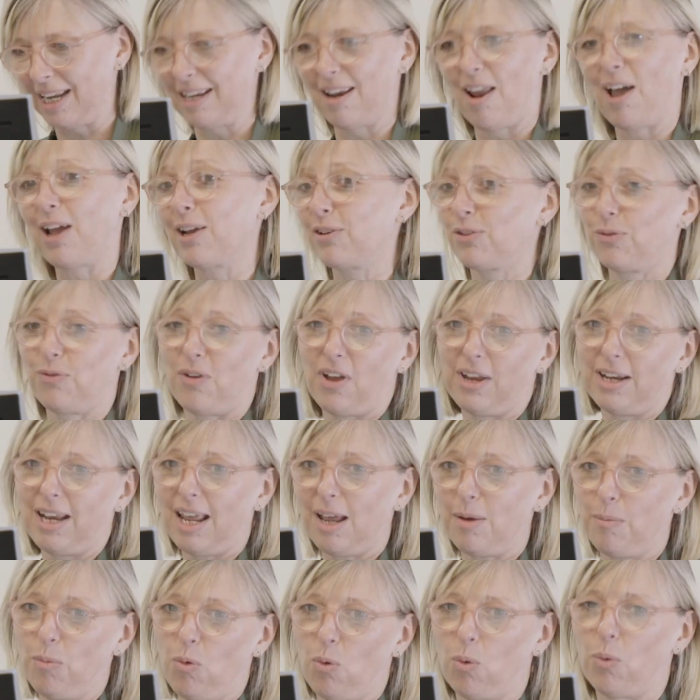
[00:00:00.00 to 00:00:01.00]
like to find
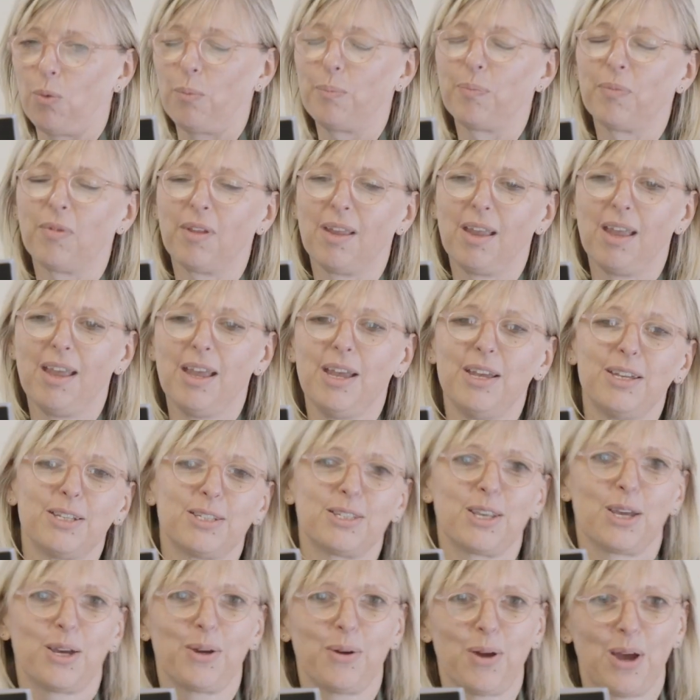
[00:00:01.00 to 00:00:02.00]
out more.
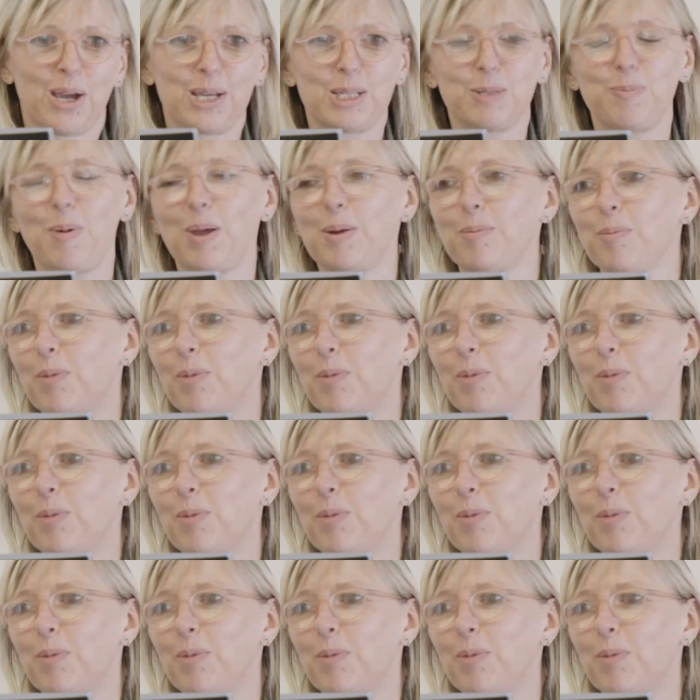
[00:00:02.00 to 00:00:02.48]
So I spent